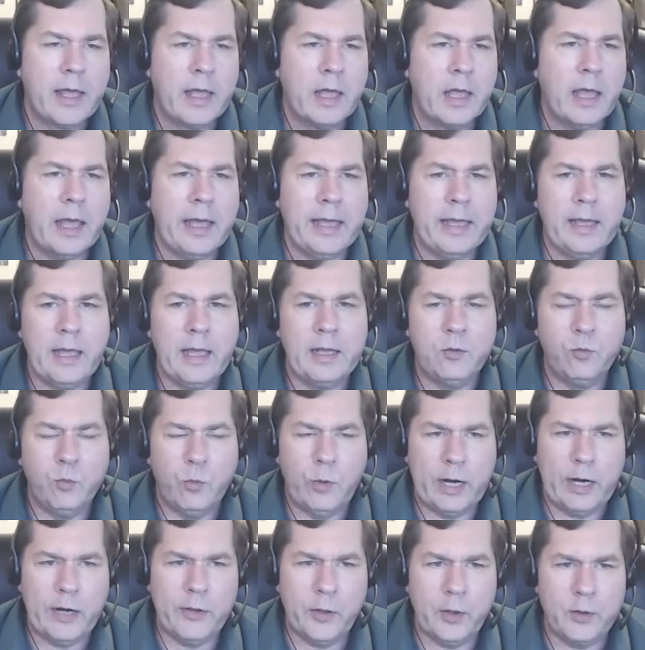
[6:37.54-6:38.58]
And
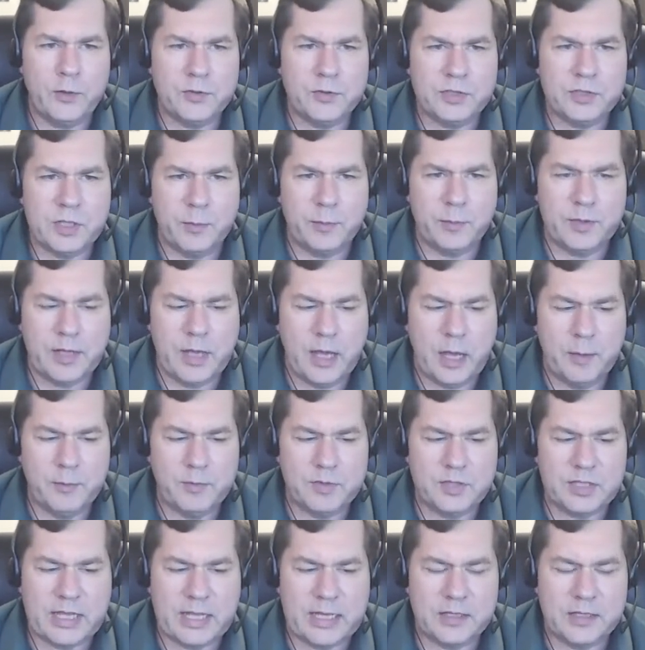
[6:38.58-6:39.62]
where those sometimes
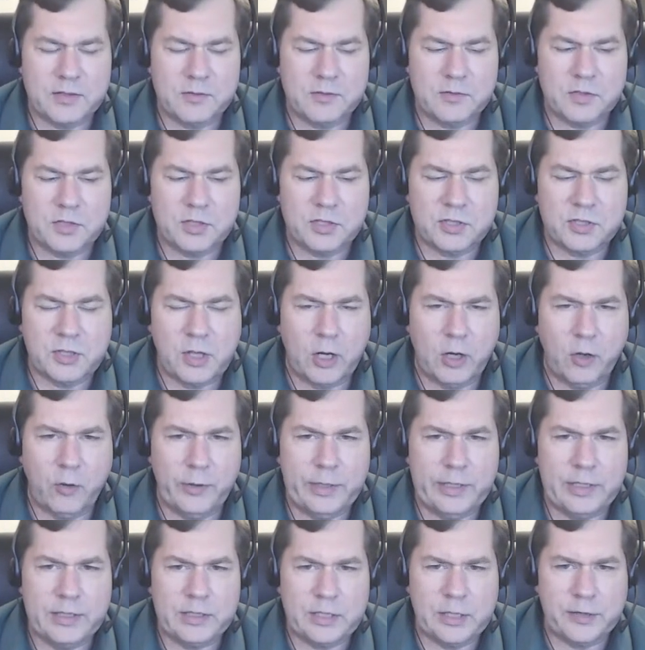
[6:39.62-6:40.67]
get subtly
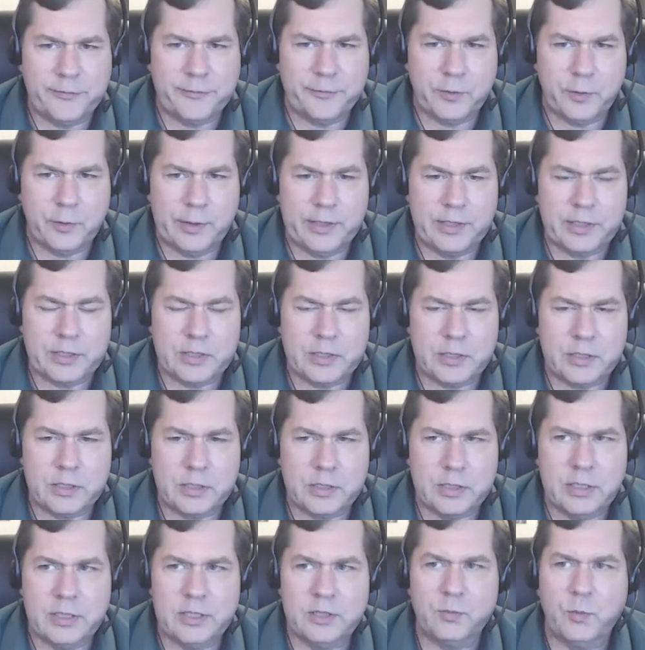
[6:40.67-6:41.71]
different
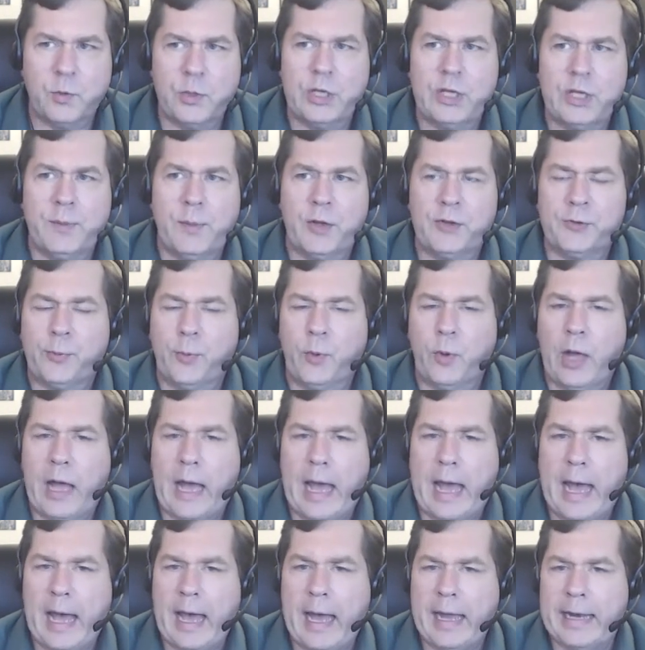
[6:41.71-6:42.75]
is when you have multiple
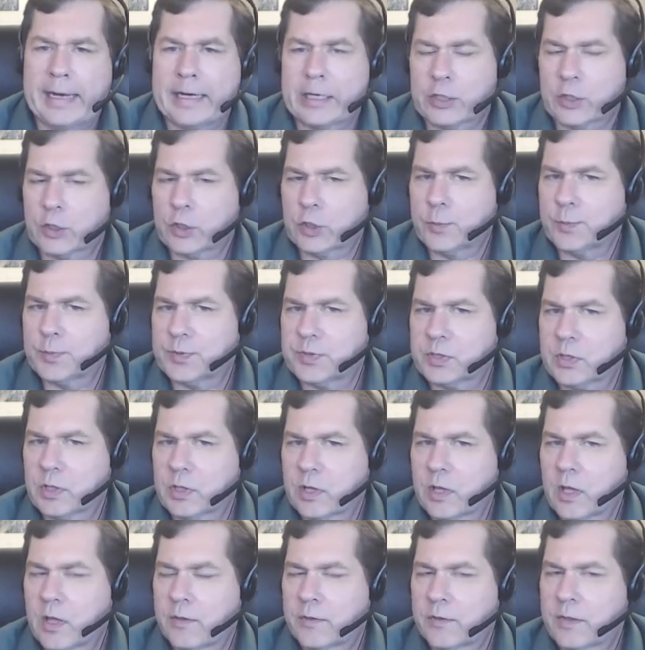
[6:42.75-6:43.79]
ad groups
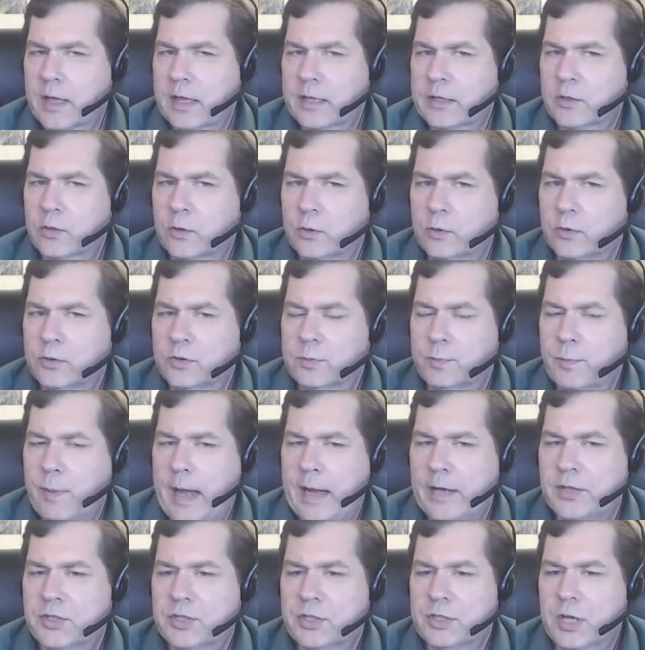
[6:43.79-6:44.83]
that Google's
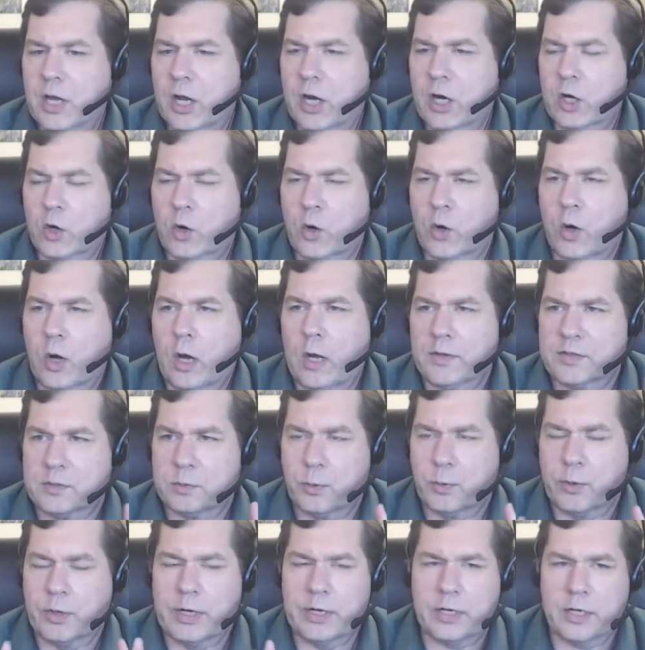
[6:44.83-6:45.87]
matching across.
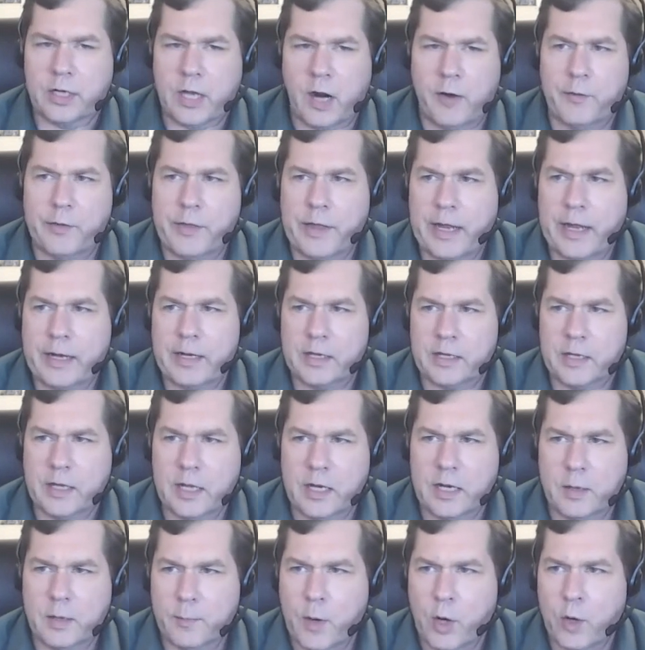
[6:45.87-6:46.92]
We're going to cover that in
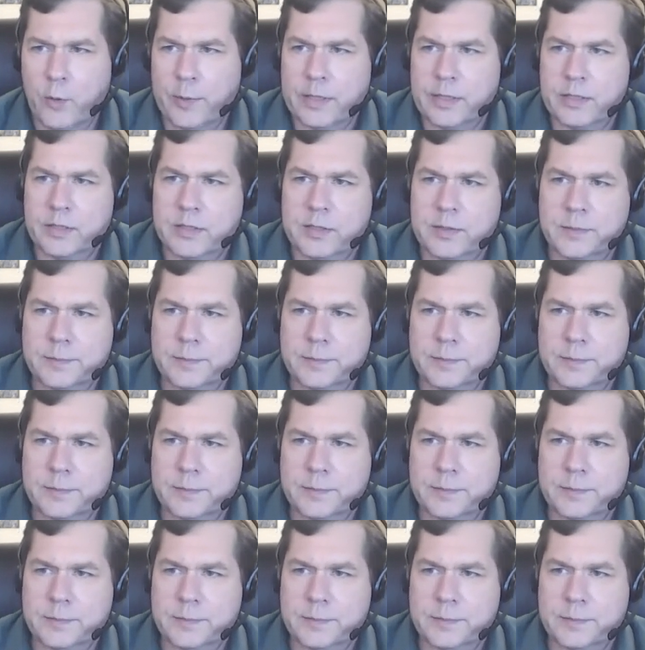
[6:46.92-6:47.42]
a moment.